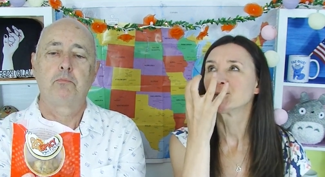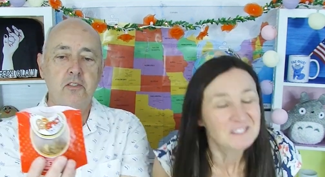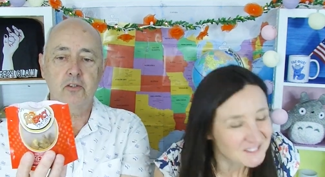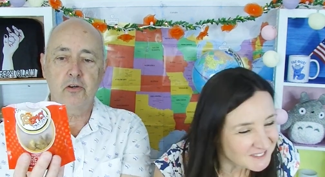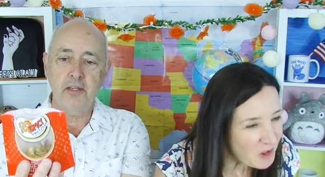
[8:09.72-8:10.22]

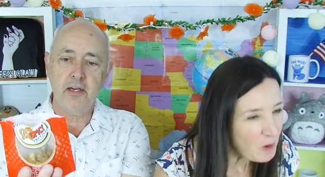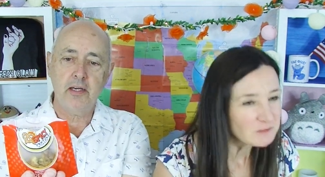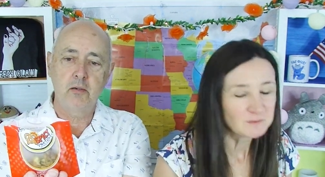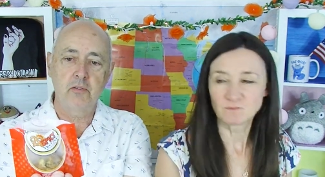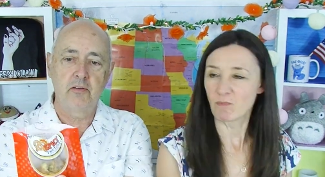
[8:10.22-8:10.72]
Speaker 1: story that
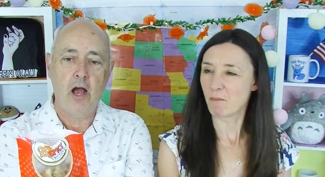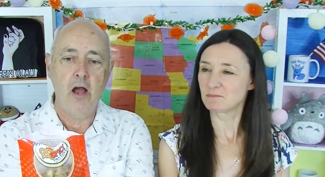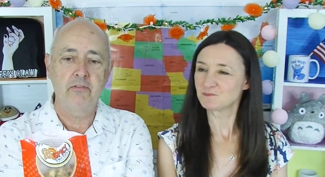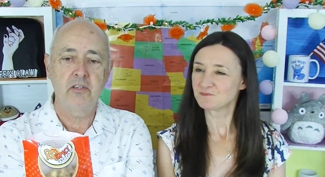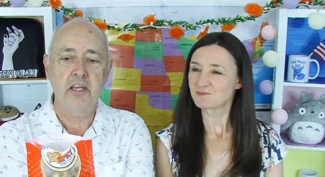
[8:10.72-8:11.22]
comes with
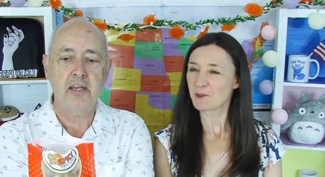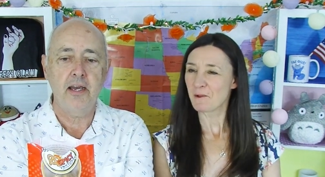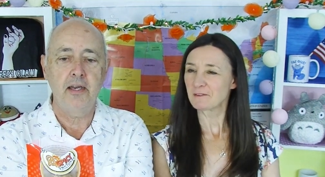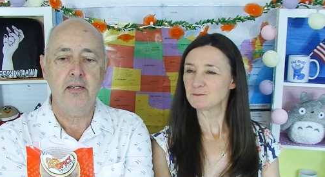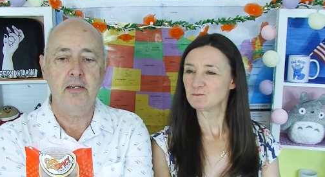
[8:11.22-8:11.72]
over a
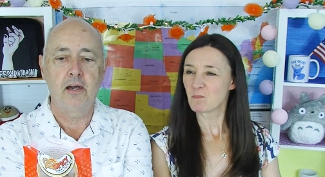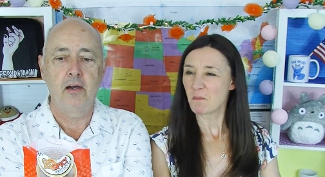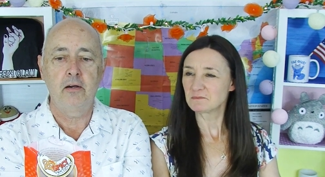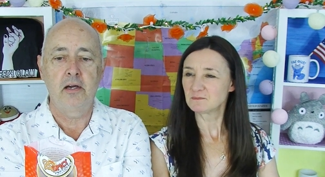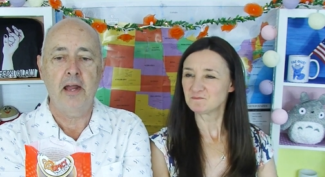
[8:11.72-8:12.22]
decade
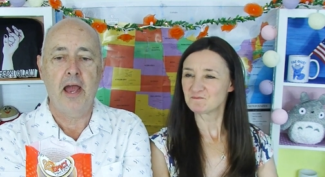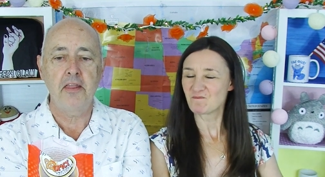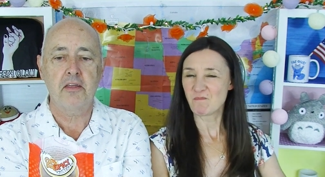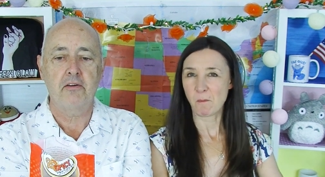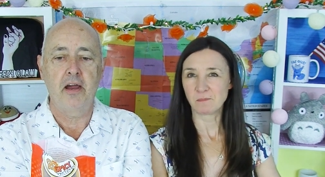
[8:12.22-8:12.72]
ago, an
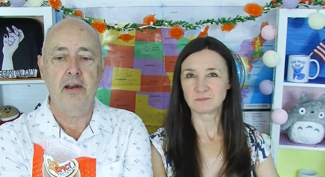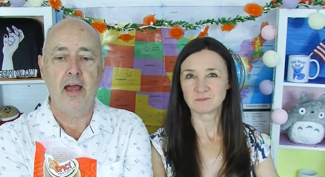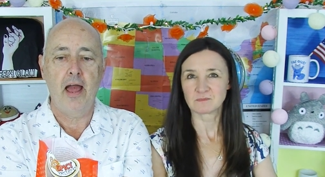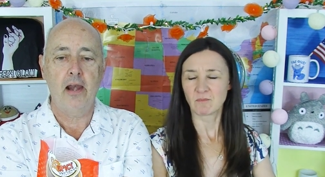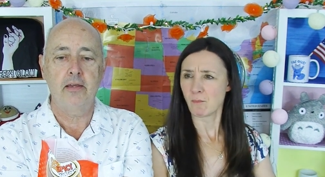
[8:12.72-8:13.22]
eighth grader,
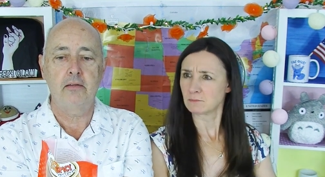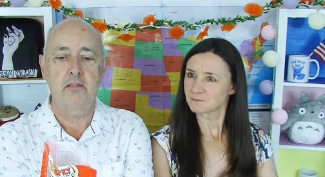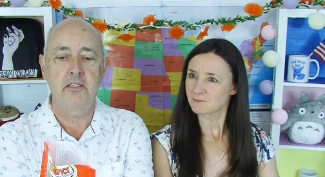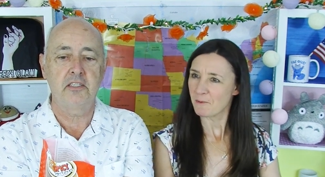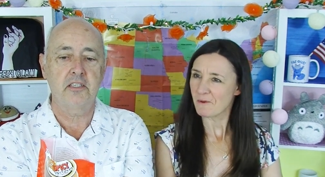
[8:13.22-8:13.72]
Alec
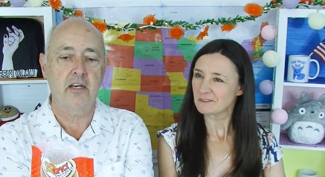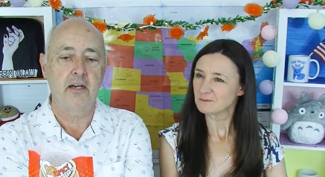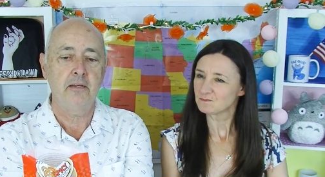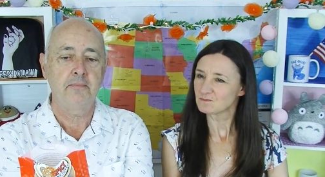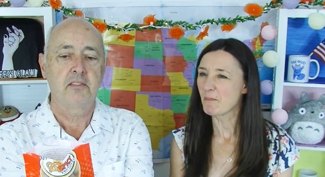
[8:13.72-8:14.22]

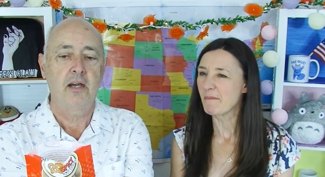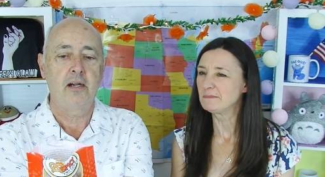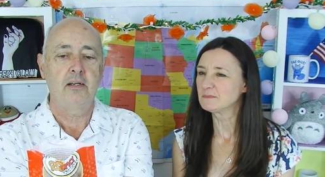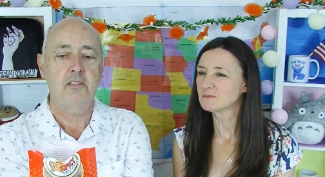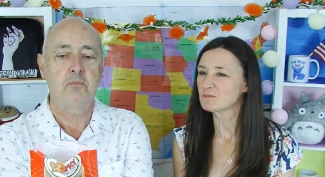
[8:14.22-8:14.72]
Distler,
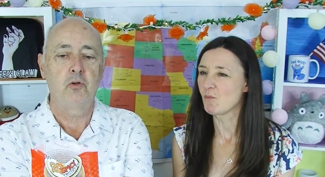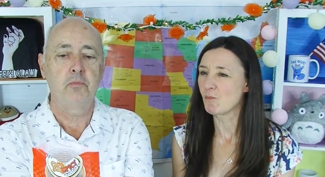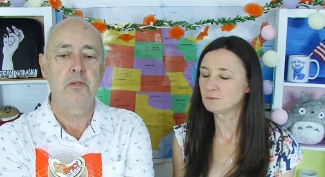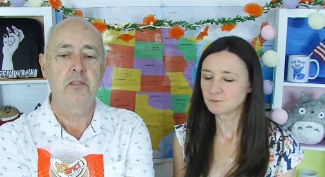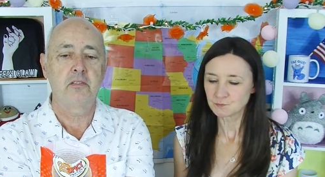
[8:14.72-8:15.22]
started a small
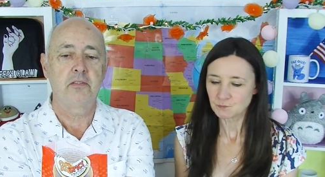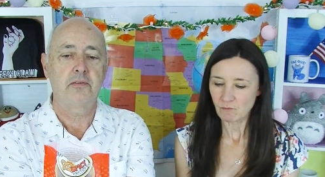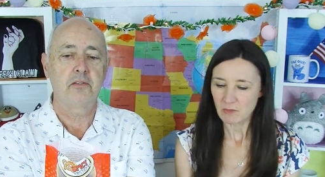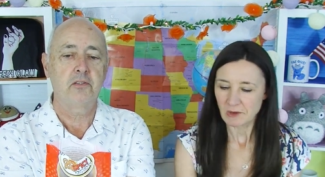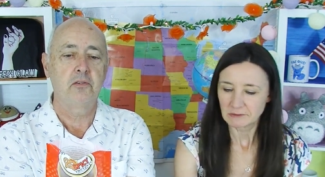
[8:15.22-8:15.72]
business
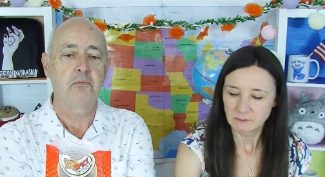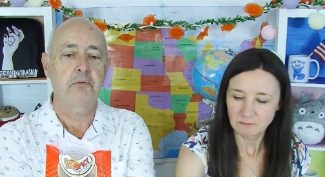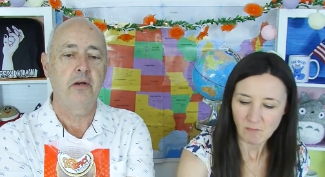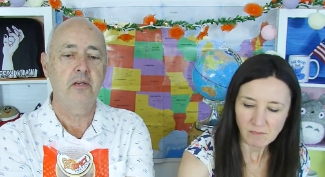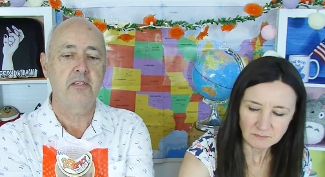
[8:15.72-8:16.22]
for a school
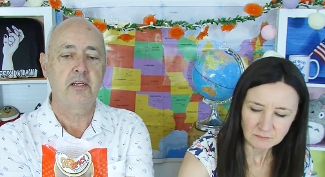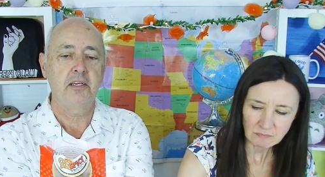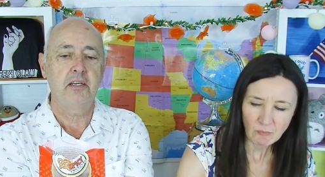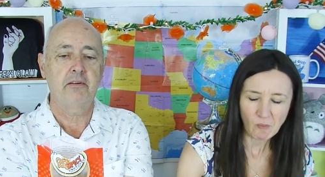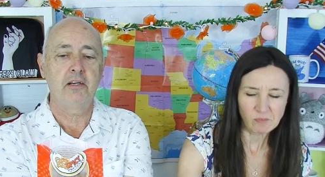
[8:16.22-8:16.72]
project.
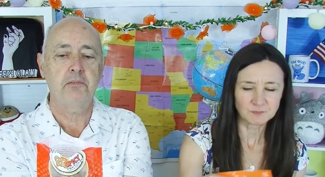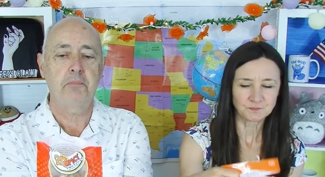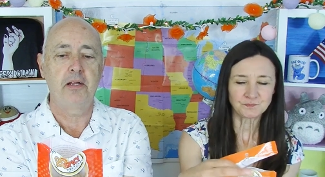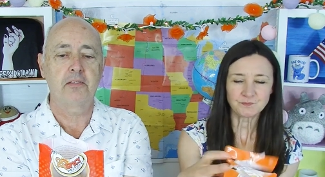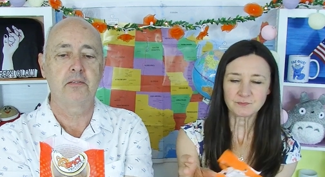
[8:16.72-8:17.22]
He crushed
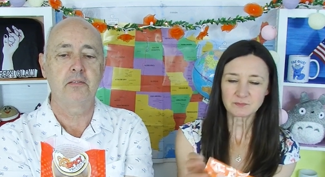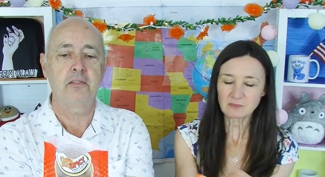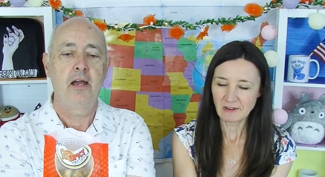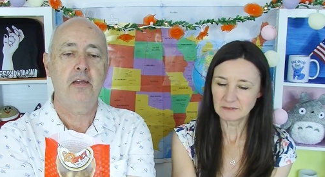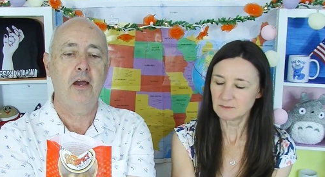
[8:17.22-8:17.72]

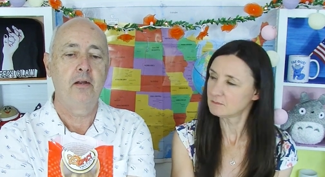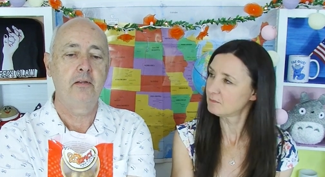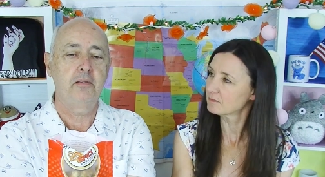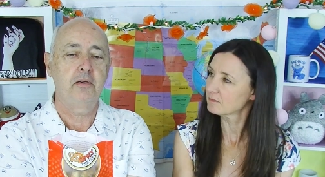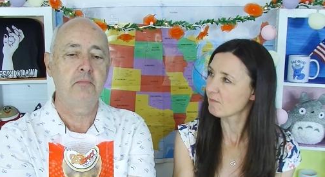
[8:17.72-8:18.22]
pretzels and
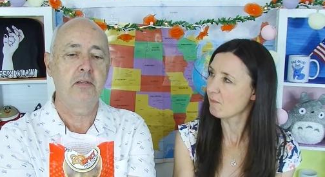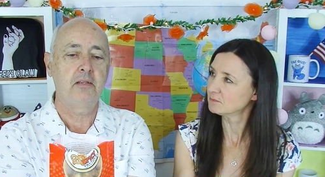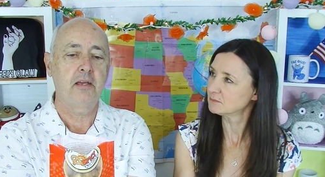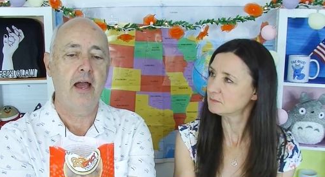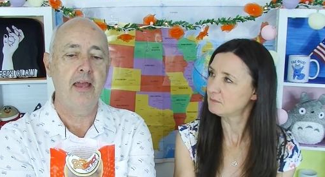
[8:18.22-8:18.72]
coated them in
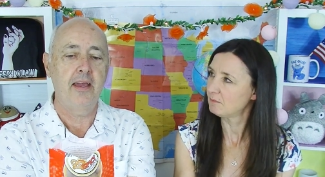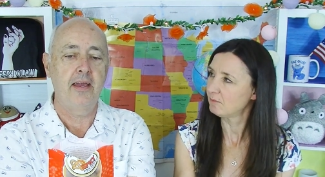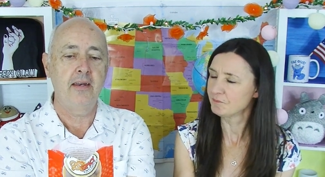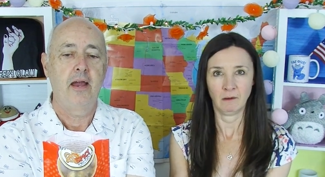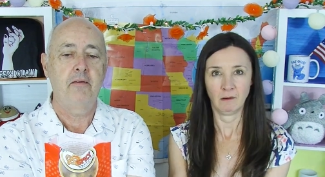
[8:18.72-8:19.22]

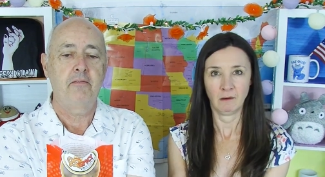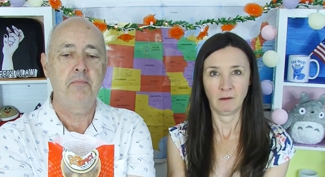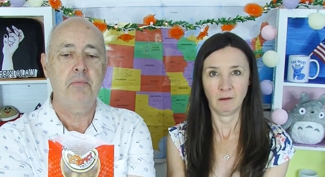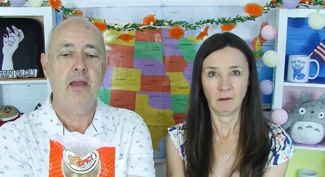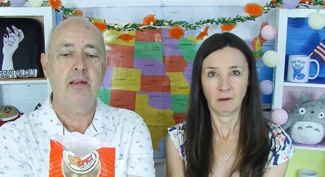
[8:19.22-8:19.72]
cayenne and
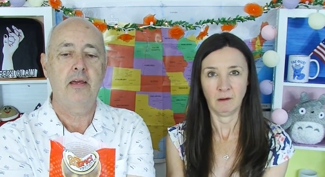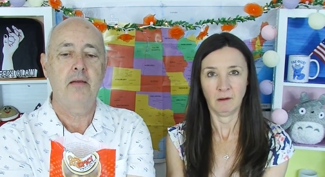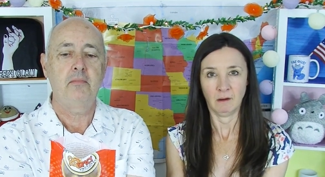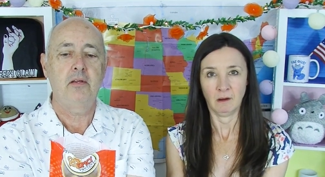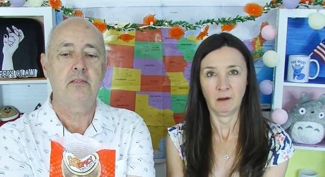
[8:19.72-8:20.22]
rebaked
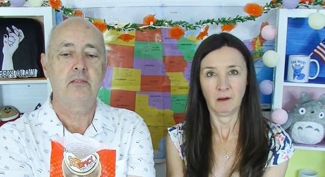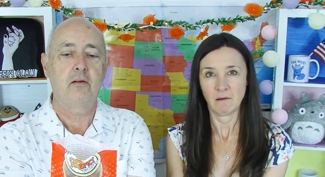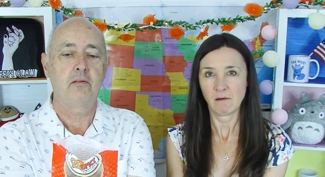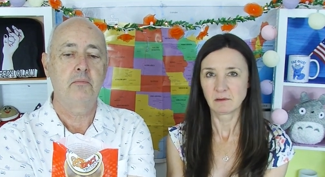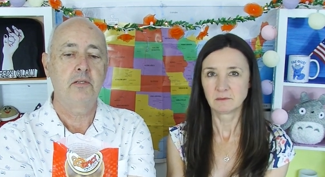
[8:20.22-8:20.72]
them and
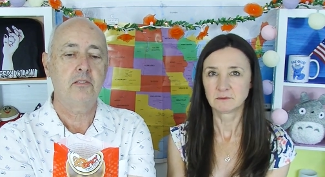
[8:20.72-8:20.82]
sold them at